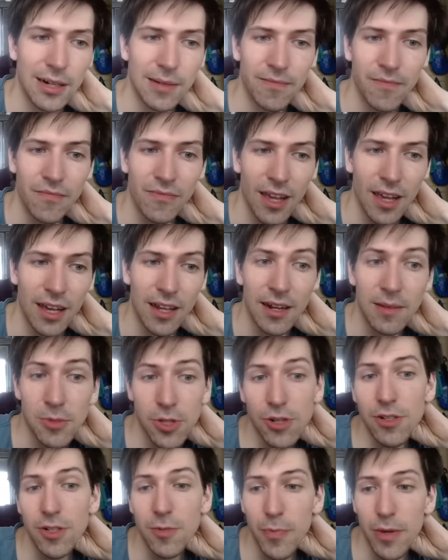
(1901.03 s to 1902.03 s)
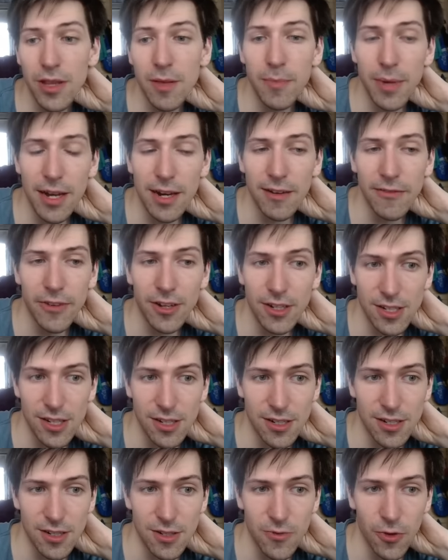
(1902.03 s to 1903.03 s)
And I'm sure it's been the bane of
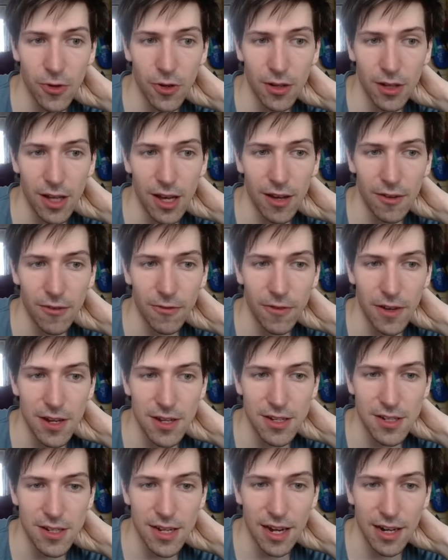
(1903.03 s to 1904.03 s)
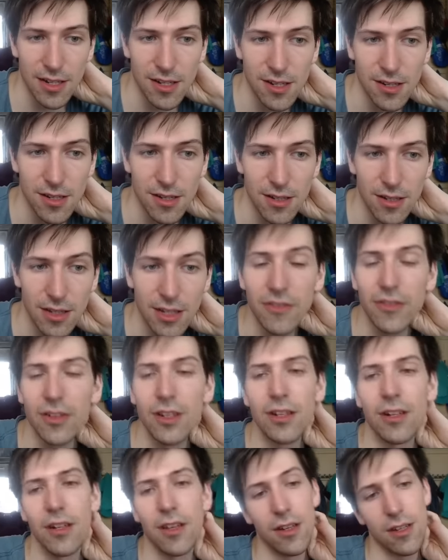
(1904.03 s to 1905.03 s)
existence for a lot of face decks,
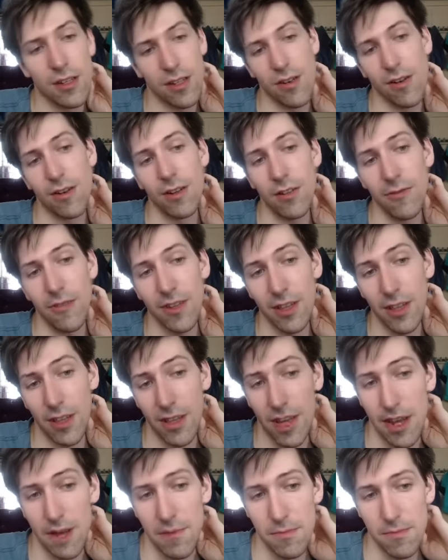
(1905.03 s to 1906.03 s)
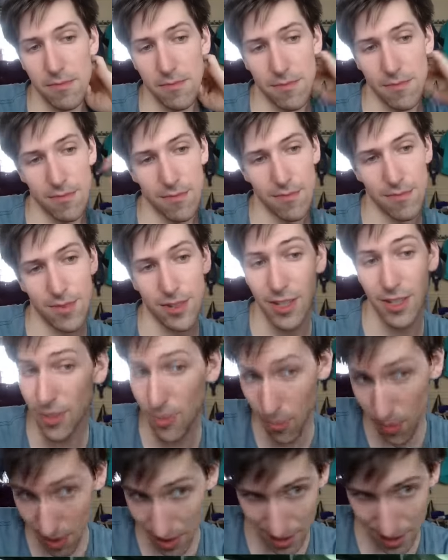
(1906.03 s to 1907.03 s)
given this card leaving the game does
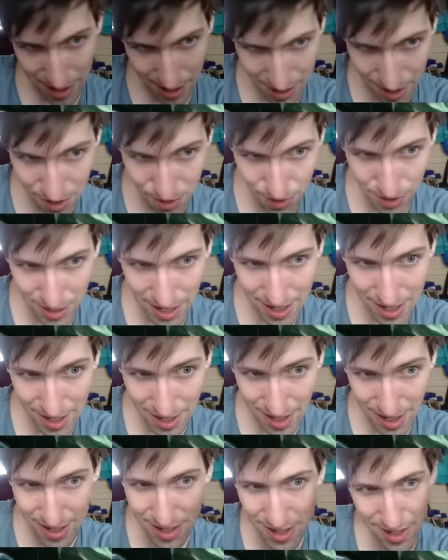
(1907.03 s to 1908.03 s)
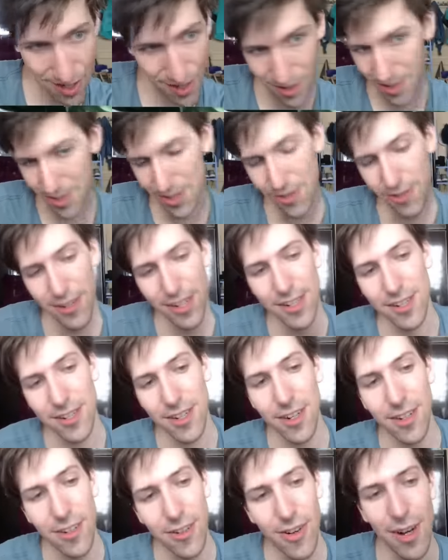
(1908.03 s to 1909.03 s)
really hit control decks again, so control decks need
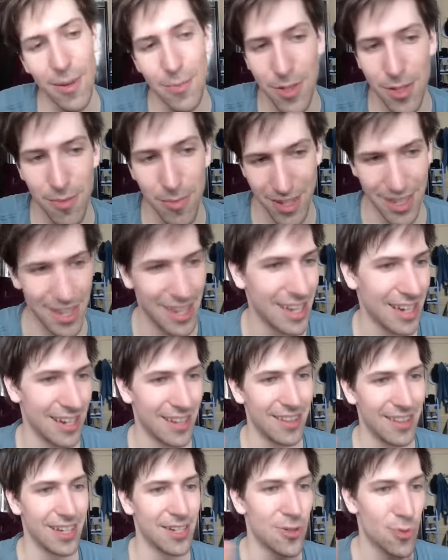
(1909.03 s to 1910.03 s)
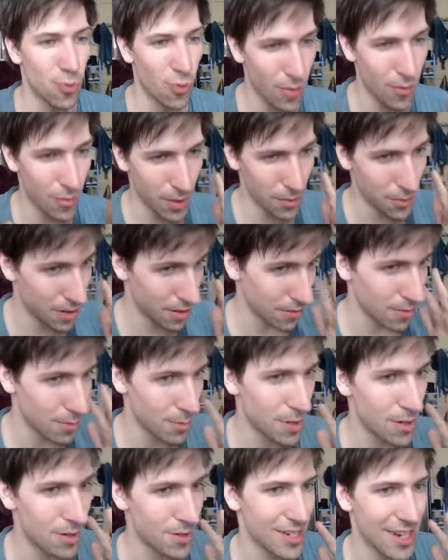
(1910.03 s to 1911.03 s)
a new option. But hey, that's what we want from a
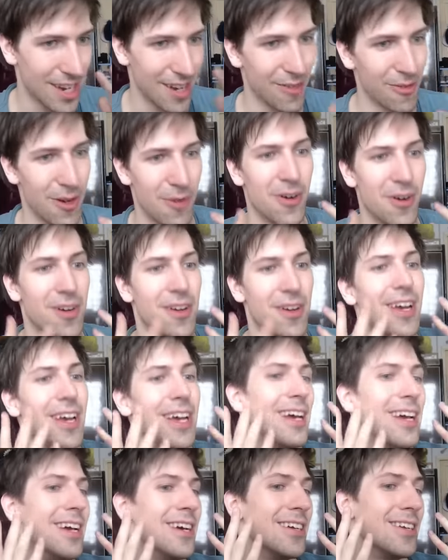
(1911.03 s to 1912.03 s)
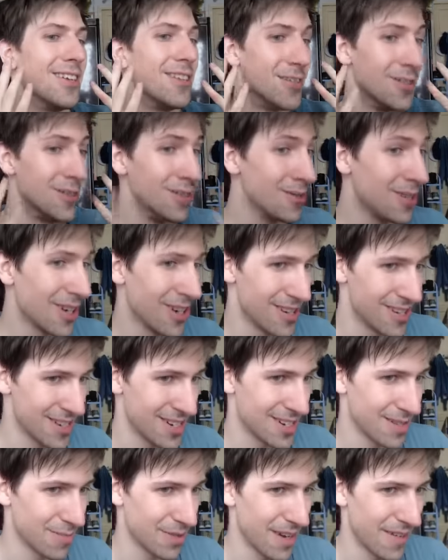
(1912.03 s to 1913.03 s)
new set. We want new cards to
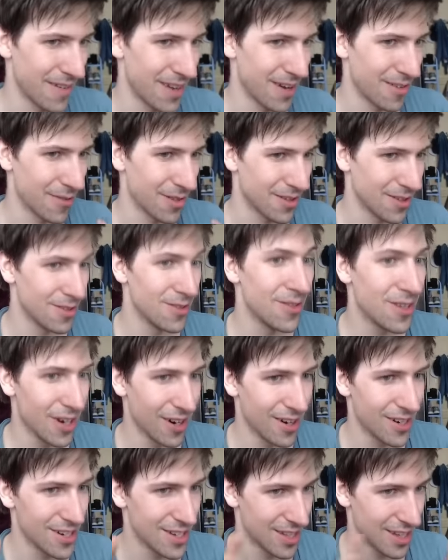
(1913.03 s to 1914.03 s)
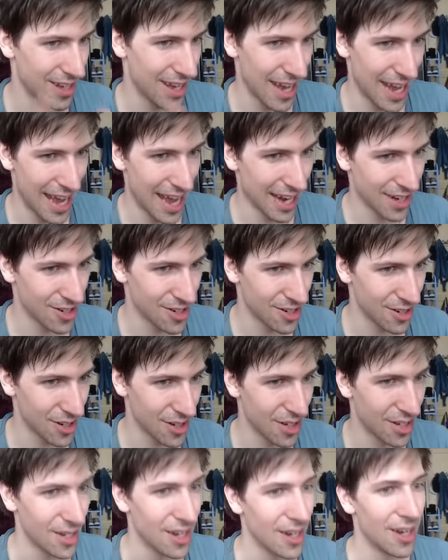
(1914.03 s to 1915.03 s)
play around with, new cards that
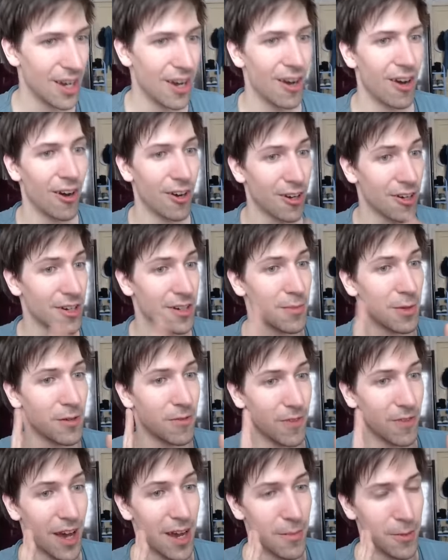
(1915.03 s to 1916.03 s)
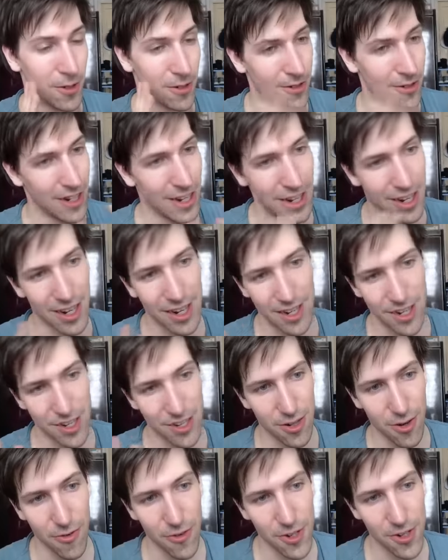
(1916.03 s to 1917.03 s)
actually are going to be viable and not just
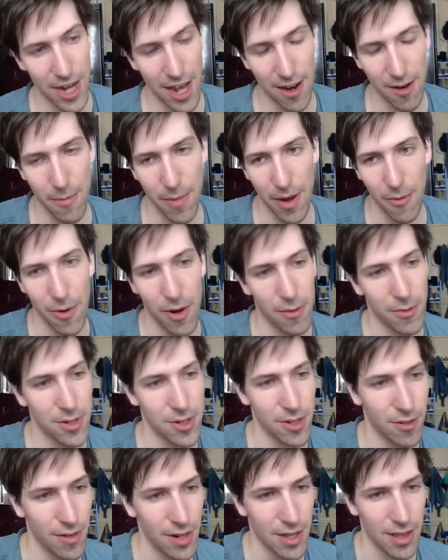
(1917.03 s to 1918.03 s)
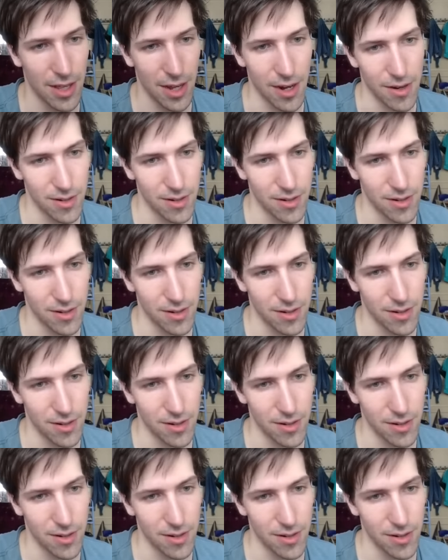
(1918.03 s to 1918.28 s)
overshadowed by what was already there.